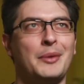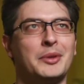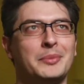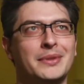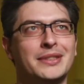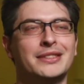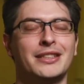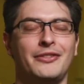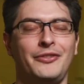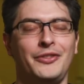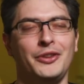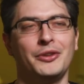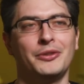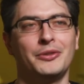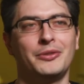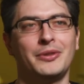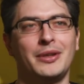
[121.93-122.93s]
optimistic
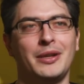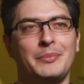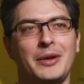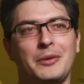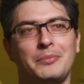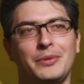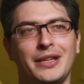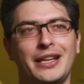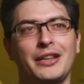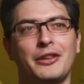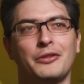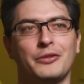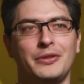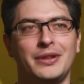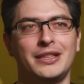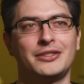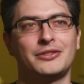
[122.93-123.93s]
view about playing
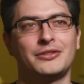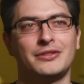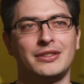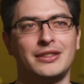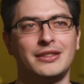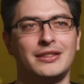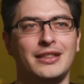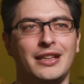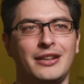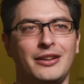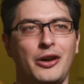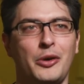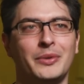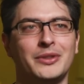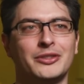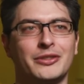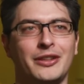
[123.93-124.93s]
through history. And
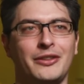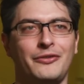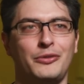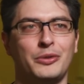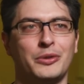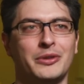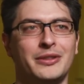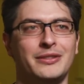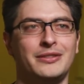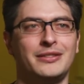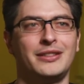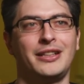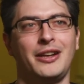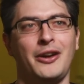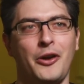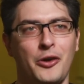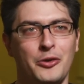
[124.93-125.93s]
always looking
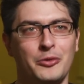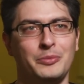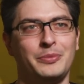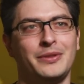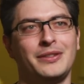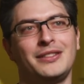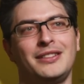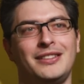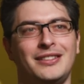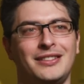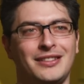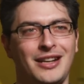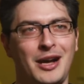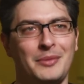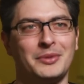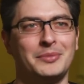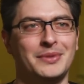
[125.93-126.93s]
forward, hope,
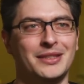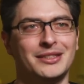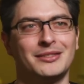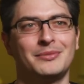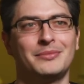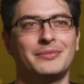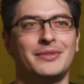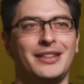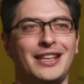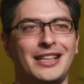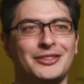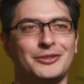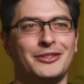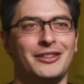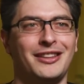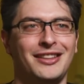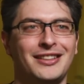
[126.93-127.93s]
optimism,
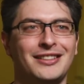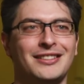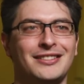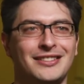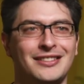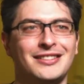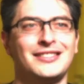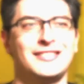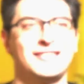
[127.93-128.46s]
that sort of thing.